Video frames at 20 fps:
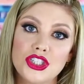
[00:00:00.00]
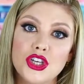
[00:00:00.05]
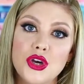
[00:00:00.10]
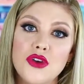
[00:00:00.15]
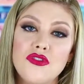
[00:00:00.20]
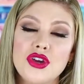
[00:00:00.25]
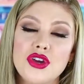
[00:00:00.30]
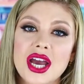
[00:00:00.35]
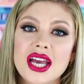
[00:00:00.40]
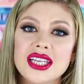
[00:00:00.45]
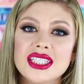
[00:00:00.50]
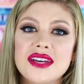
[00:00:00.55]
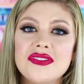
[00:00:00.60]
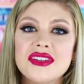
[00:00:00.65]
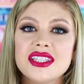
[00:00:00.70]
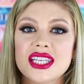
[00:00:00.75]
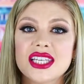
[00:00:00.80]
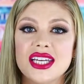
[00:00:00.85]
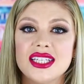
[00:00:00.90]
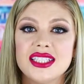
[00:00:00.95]
So if you guys have
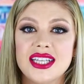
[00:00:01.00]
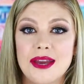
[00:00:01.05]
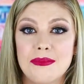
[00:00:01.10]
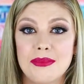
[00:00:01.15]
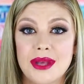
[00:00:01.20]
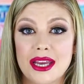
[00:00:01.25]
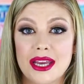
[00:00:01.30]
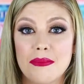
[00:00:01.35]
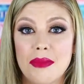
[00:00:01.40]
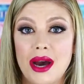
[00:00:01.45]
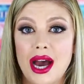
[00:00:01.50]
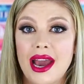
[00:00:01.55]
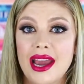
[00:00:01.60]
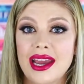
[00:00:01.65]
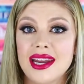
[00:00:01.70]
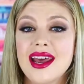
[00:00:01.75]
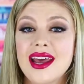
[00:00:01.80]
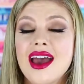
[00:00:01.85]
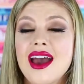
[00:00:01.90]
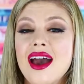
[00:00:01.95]
a skin type like
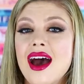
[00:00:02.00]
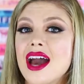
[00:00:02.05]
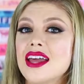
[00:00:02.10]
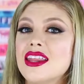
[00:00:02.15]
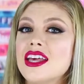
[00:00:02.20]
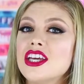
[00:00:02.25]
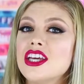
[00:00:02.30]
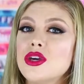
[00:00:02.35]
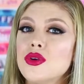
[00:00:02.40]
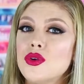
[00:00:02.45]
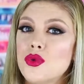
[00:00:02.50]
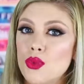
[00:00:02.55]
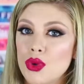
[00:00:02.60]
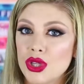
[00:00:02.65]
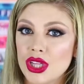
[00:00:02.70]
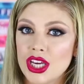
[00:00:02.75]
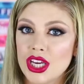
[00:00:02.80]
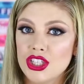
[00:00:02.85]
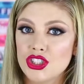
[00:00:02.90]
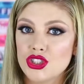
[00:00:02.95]
mine, I think you would
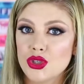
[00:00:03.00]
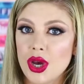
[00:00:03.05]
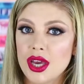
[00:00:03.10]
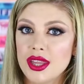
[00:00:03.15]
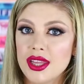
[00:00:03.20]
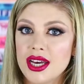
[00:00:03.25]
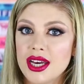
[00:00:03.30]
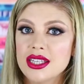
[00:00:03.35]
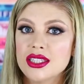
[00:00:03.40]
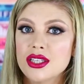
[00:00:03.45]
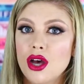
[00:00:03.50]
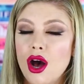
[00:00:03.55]
really enjoy this.